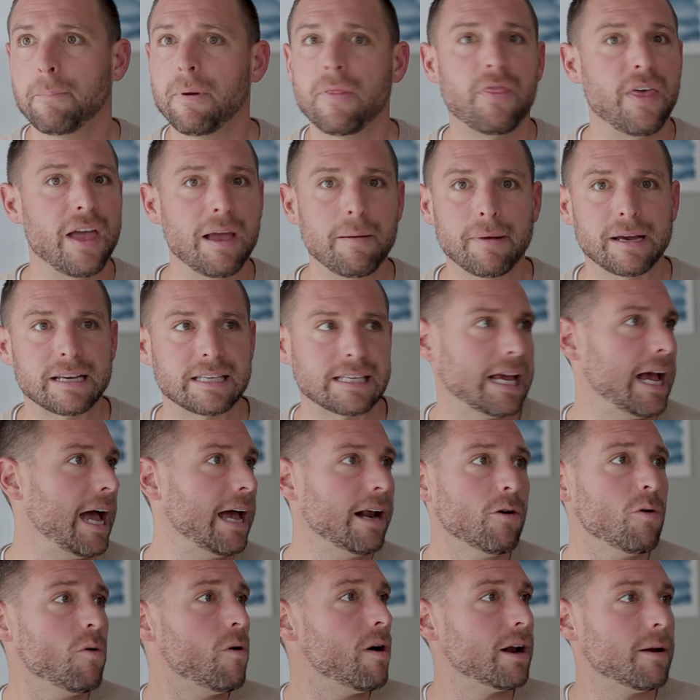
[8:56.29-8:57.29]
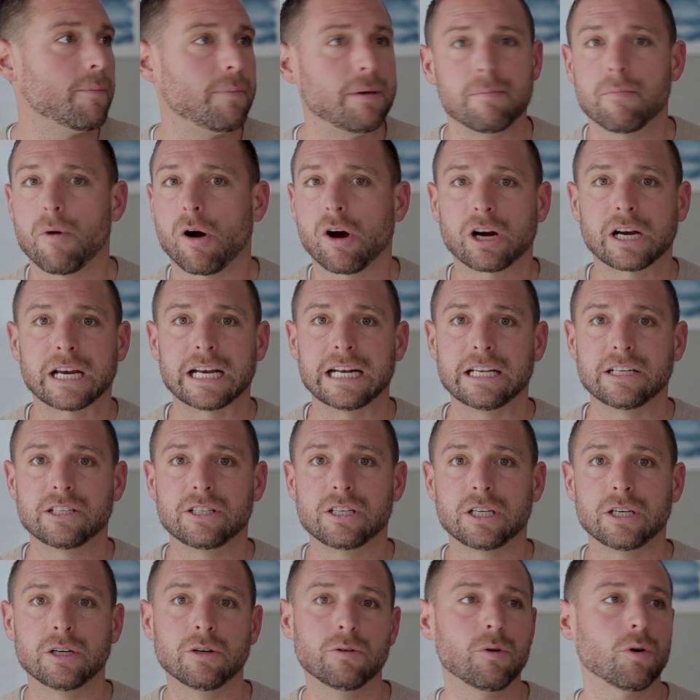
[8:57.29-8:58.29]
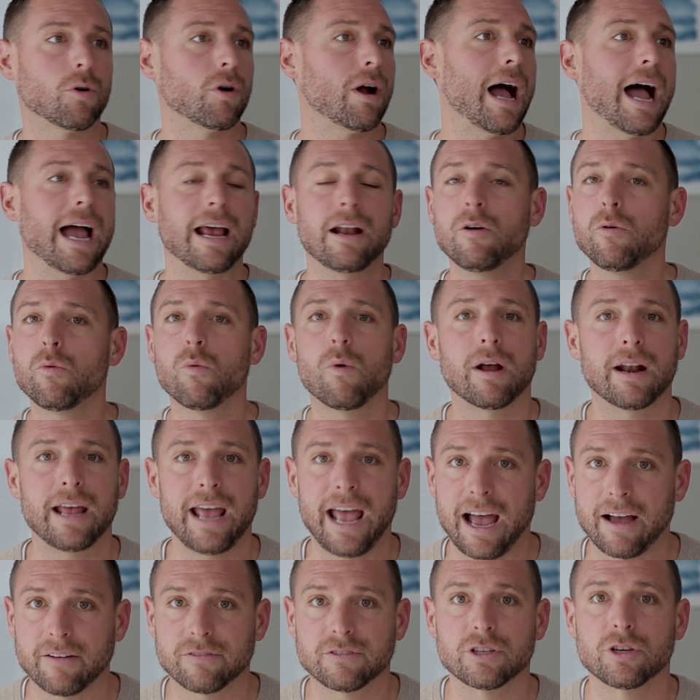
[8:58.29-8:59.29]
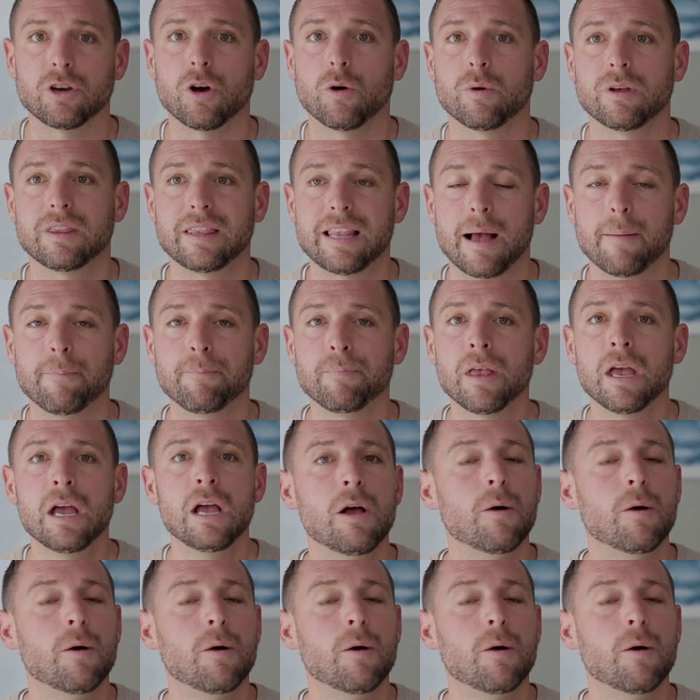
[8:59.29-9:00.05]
But they might say, I don't want to be marketed to, or I don't want to have to go with them.